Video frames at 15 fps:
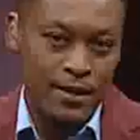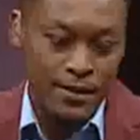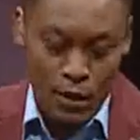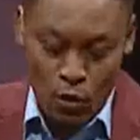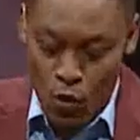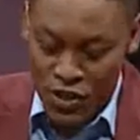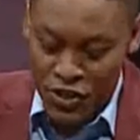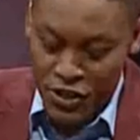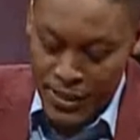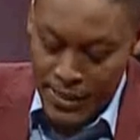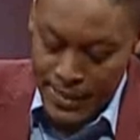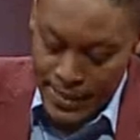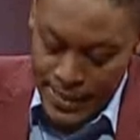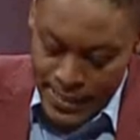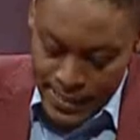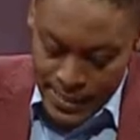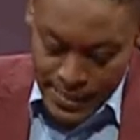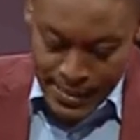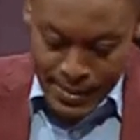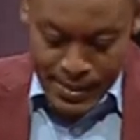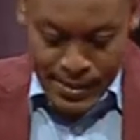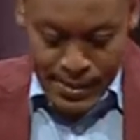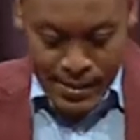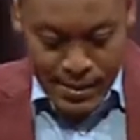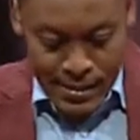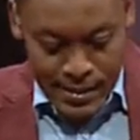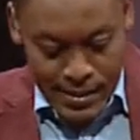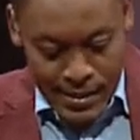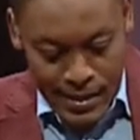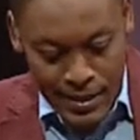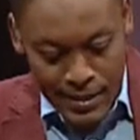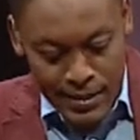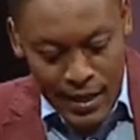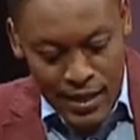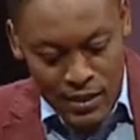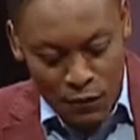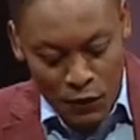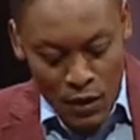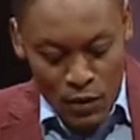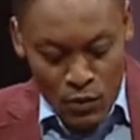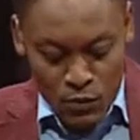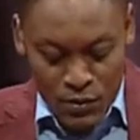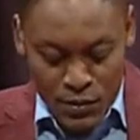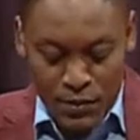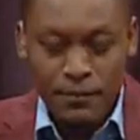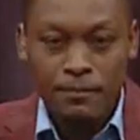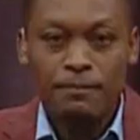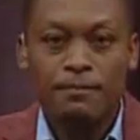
The question is as follows.